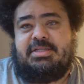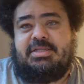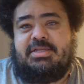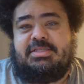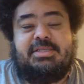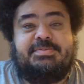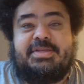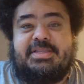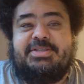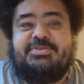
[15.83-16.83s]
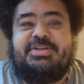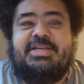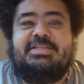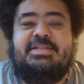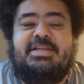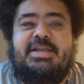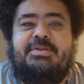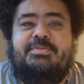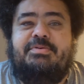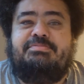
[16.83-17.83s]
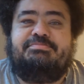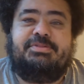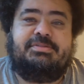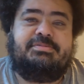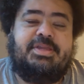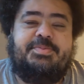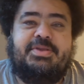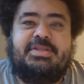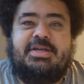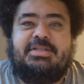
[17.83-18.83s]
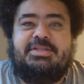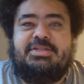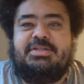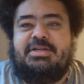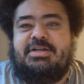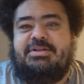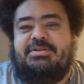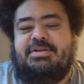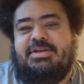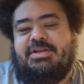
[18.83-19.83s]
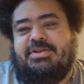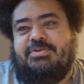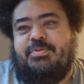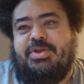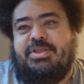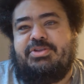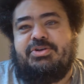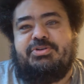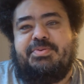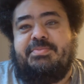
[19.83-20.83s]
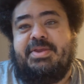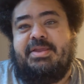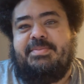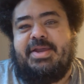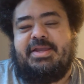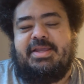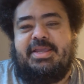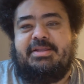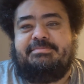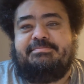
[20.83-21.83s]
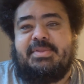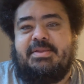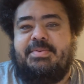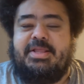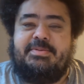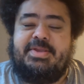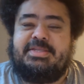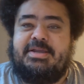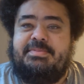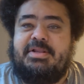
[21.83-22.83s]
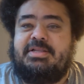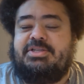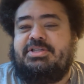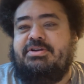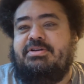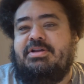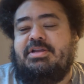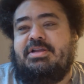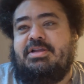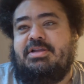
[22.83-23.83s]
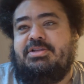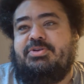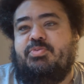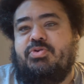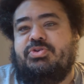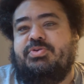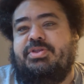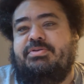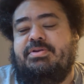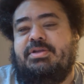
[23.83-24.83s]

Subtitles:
It seems like things are changing, and we'll keep you in touch on when the church will be meeting back again. But in the meantime, I'd like to share some words with you.